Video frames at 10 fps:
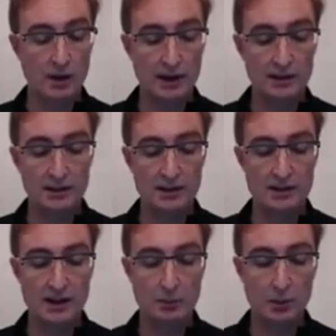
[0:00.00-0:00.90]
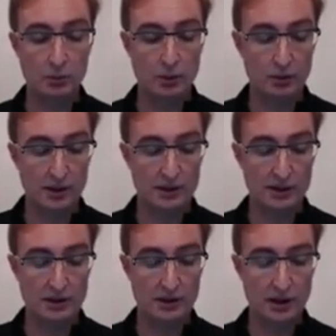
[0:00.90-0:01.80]
Okay, in this example, we want to
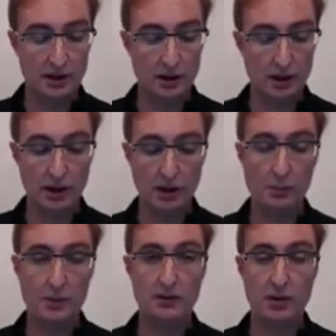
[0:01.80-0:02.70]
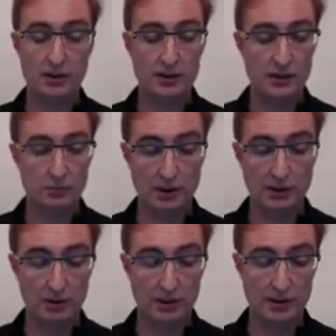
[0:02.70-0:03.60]
send a copy of content,
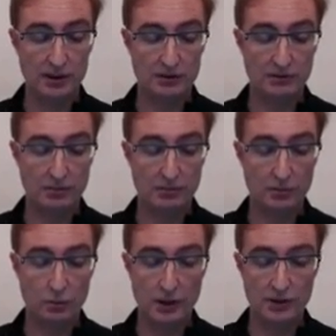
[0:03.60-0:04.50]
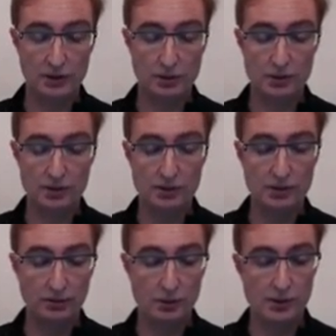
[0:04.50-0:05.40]
whatever it is, from one source
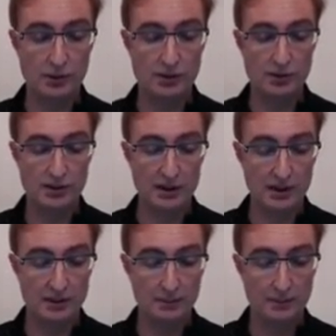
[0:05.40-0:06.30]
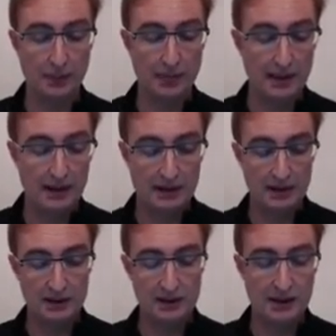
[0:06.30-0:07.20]
to 4 users here.
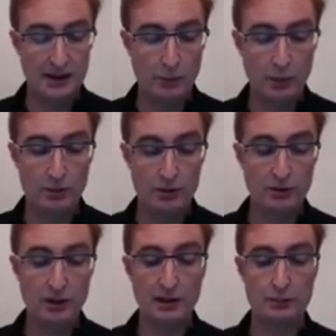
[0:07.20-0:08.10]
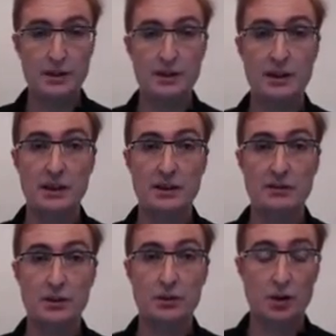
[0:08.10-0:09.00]
Let's see how we would do that if we send
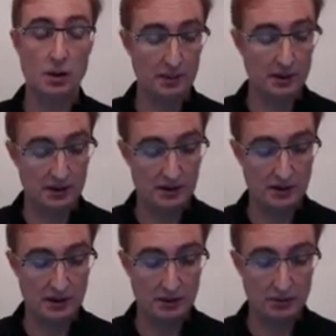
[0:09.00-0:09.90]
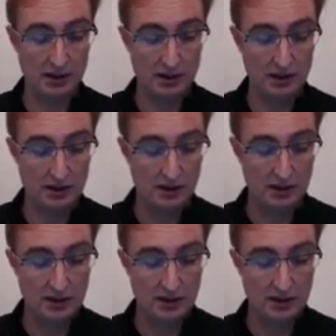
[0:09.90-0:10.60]
individual copies. Here we are.